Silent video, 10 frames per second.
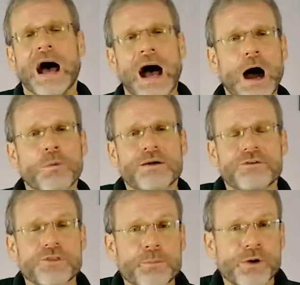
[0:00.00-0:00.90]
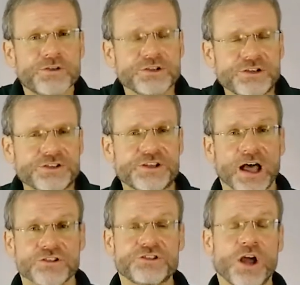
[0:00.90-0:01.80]
However, if the person
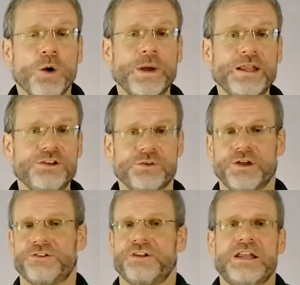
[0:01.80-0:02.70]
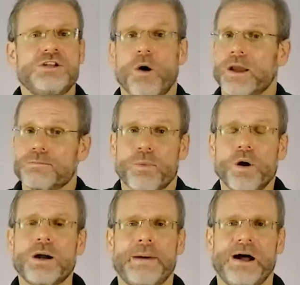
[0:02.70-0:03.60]
does show interest in knowing more
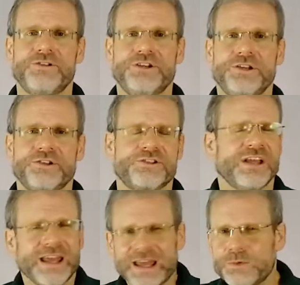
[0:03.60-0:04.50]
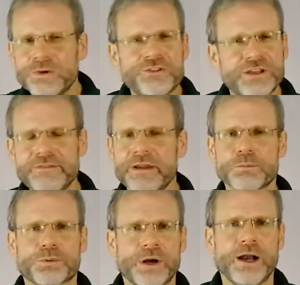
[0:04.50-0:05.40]
about Jesus, in receiving
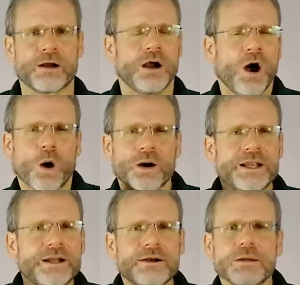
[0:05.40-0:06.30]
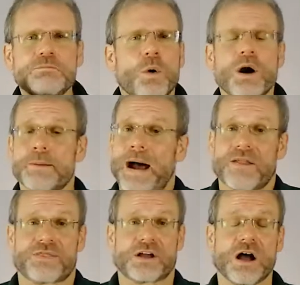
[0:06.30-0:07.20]
prayer, or hearing more
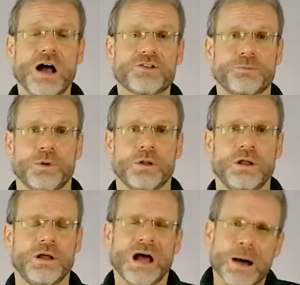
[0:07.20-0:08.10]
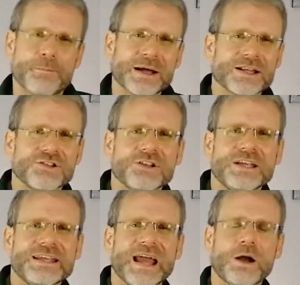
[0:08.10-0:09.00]
about the gospel, but
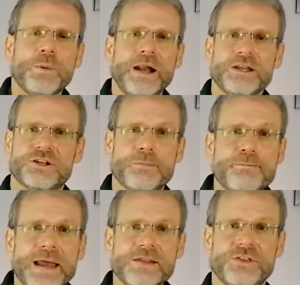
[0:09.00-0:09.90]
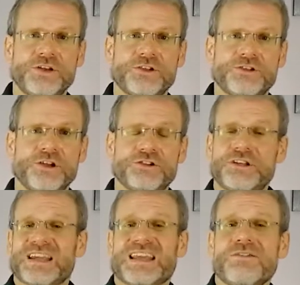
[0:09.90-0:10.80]
isn't yet ready to make the decision
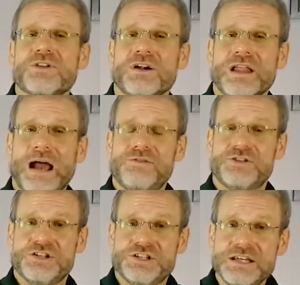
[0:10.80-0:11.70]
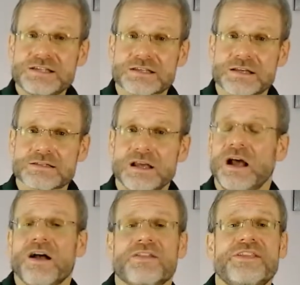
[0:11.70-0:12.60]
to give their life to Jesus,
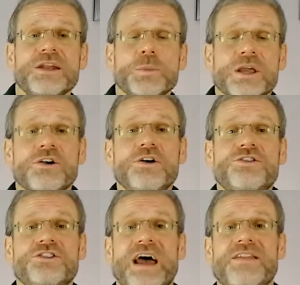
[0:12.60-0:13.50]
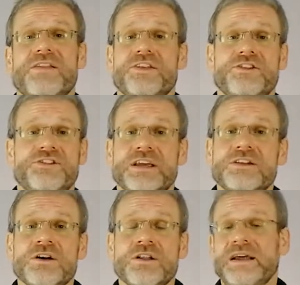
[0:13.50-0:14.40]
then we could say that the
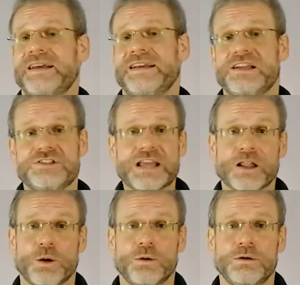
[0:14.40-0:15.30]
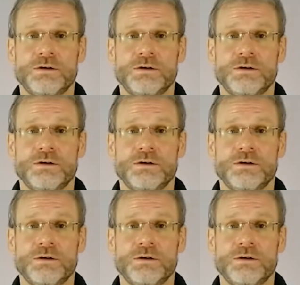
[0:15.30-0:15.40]
signal is yellow,